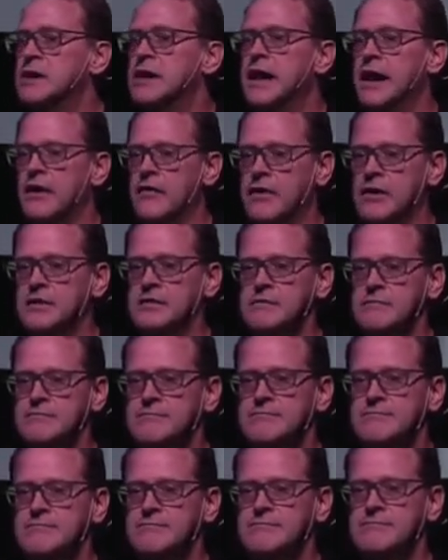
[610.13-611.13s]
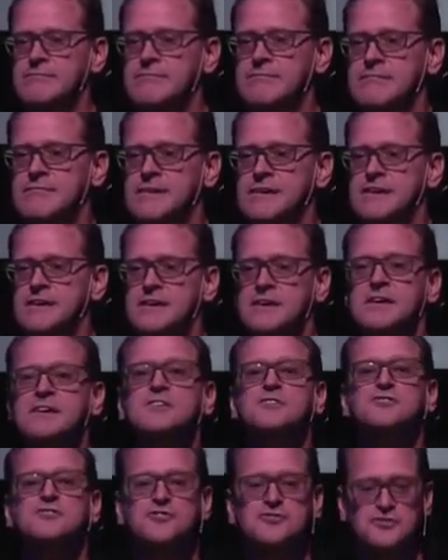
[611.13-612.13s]
Karen,
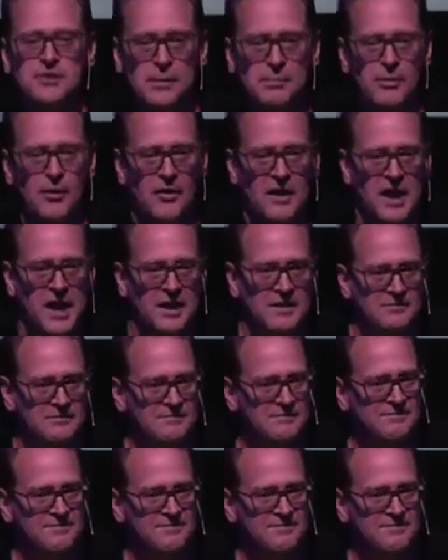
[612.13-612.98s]
step on in.